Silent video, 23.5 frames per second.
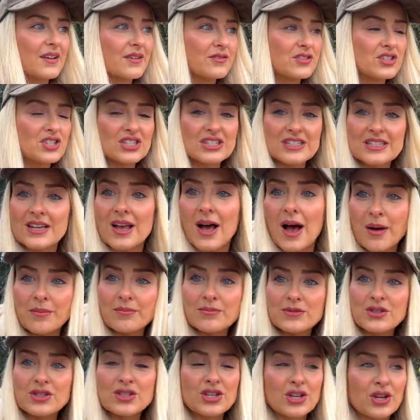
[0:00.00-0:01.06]
just
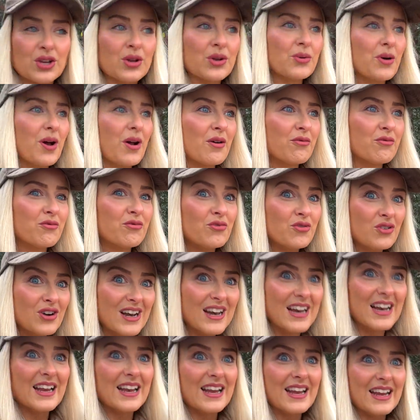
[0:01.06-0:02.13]
come to a
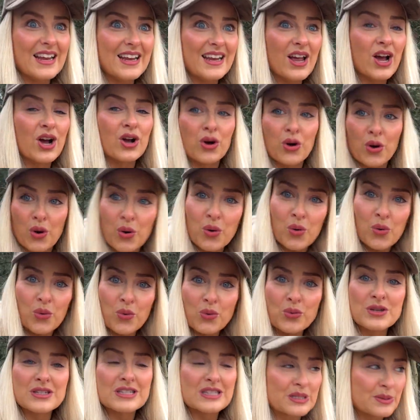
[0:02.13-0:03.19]
really
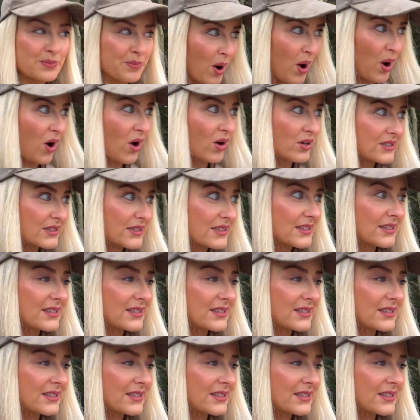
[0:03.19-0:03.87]
cool spot.